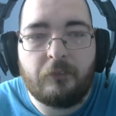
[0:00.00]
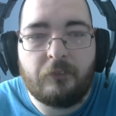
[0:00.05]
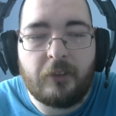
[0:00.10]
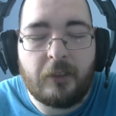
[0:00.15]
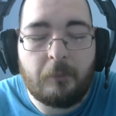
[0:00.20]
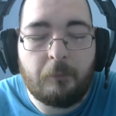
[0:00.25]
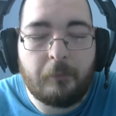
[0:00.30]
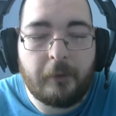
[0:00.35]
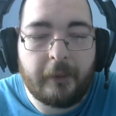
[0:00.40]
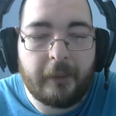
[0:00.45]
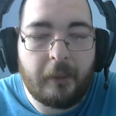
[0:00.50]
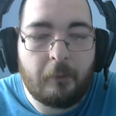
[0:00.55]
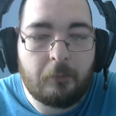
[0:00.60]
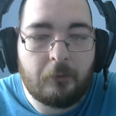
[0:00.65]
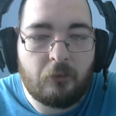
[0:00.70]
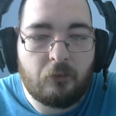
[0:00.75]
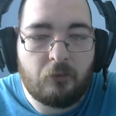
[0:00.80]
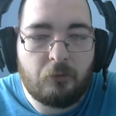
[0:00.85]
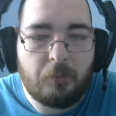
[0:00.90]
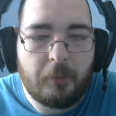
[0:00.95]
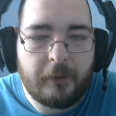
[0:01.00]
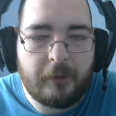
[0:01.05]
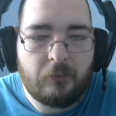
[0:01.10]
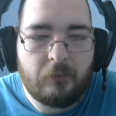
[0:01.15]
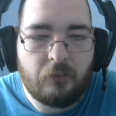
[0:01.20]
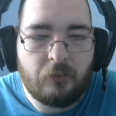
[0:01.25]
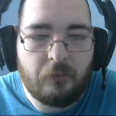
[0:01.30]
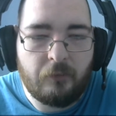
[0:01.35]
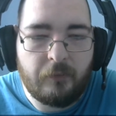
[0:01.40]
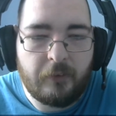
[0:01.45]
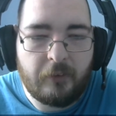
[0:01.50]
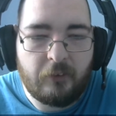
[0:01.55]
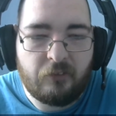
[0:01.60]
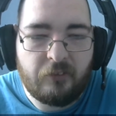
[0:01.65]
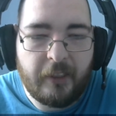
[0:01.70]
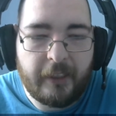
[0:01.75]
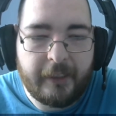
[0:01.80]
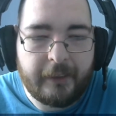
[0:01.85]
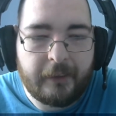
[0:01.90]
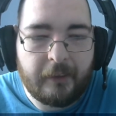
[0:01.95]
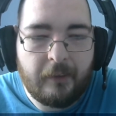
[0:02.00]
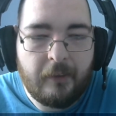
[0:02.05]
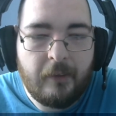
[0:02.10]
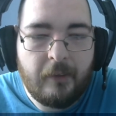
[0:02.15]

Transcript: him being able to speak to the snake.